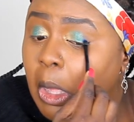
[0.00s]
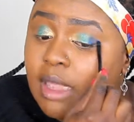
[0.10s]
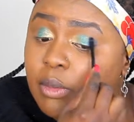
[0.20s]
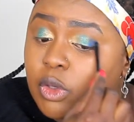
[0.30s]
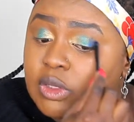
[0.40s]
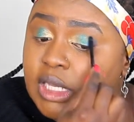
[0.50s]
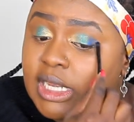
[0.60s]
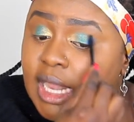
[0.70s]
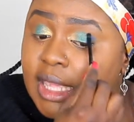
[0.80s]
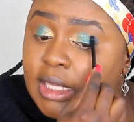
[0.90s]
I
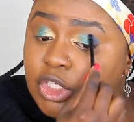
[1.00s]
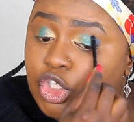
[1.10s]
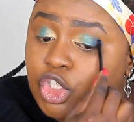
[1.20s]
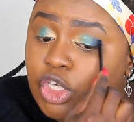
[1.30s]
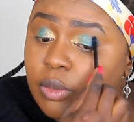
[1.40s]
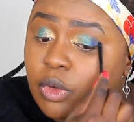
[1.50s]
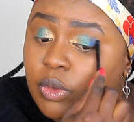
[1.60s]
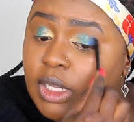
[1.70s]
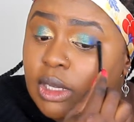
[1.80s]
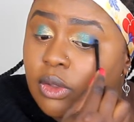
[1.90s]
mostly like a
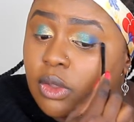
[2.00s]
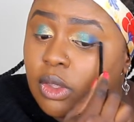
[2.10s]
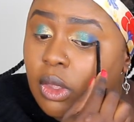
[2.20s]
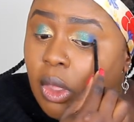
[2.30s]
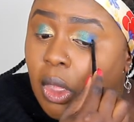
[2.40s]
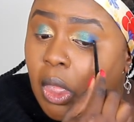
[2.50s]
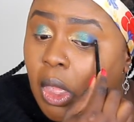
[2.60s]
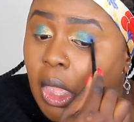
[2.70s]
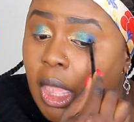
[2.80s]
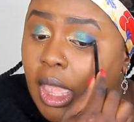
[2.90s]
shimmery look
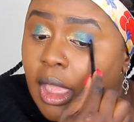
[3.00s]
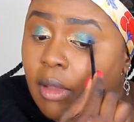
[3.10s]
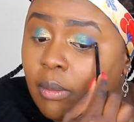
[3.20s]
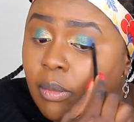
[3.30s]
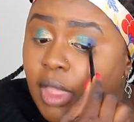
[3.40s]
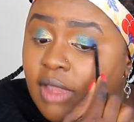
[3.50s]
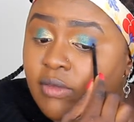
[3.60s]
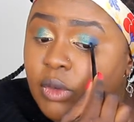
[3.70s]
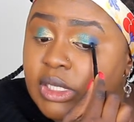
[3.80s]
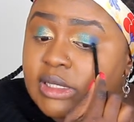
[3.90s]
um,
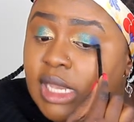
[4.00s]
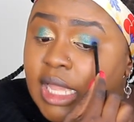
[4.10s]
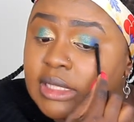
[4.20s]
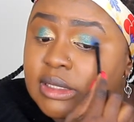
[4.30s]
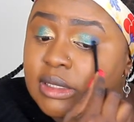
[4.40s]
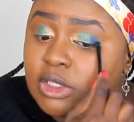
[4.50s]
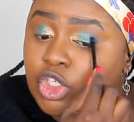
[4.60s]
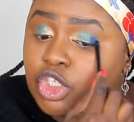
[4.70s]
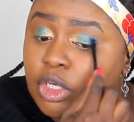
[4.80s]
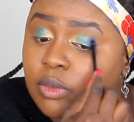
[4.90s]
I've always liked
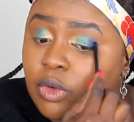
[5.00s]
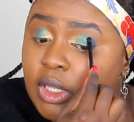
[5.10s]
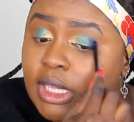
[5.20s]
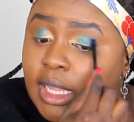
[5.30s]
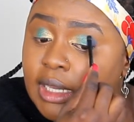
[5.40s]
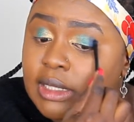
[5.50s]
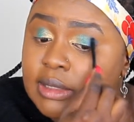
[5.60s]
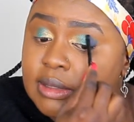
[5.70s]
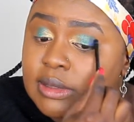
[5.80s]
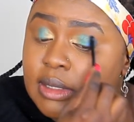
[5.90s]
shimmery
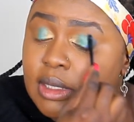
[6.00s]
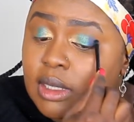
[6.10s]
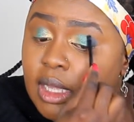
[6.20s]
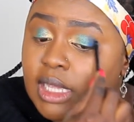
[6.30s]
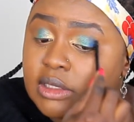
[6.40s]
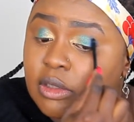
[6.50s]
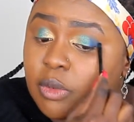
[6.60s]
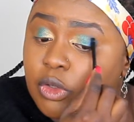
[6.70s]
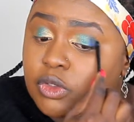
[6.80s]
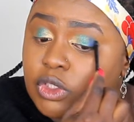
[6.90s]
colors as
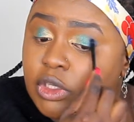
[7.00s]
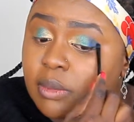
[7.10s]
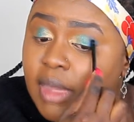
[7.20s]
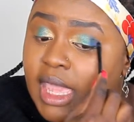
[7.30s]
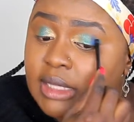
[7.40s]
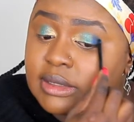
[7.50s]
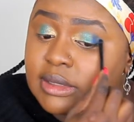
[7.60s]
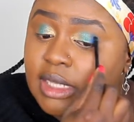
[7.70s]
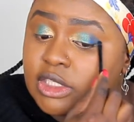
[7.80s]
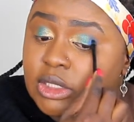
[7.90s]
opposed to
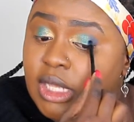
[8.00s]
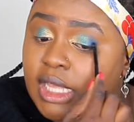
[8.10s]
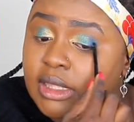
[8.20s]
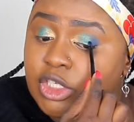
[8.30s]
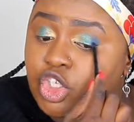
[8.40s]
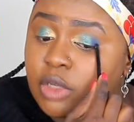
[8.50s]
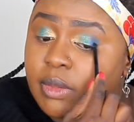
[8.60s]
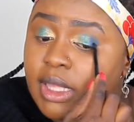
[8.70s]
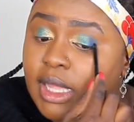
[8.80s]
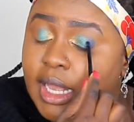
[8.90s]
mattes. I just like the
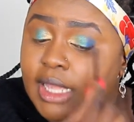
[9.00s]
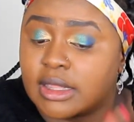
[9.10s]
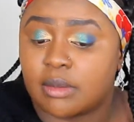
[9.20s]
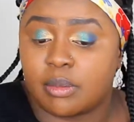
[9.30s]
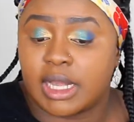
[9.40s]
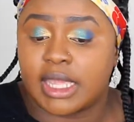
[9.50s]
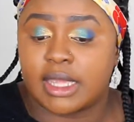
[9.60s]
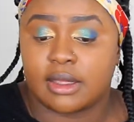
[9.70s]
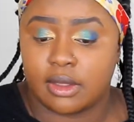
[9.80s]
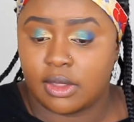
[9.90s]
shimmer, I like the
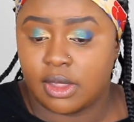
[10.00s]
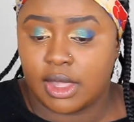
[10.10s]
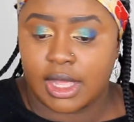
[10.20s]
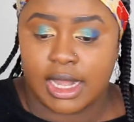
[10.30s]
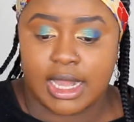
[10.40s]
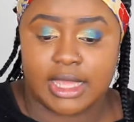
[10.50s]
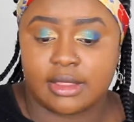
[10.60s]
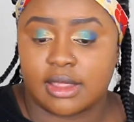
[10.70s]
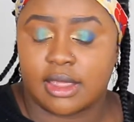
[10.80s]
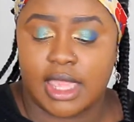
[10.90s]
bling, I
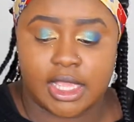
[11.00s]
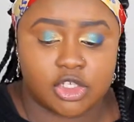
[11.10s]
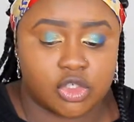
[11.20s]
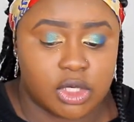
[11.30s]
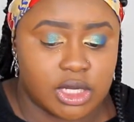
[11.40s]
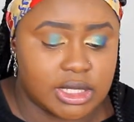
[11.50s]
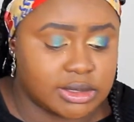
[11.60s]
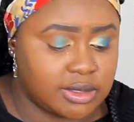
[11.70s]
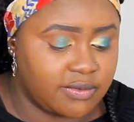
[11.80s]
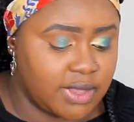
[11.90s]
like the
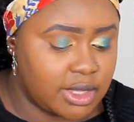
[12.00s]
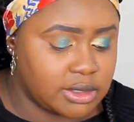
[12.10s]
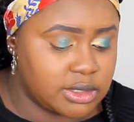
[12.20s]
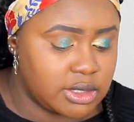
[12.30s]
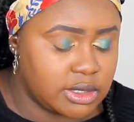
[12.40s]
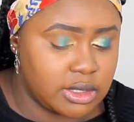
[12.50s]
extraness of it.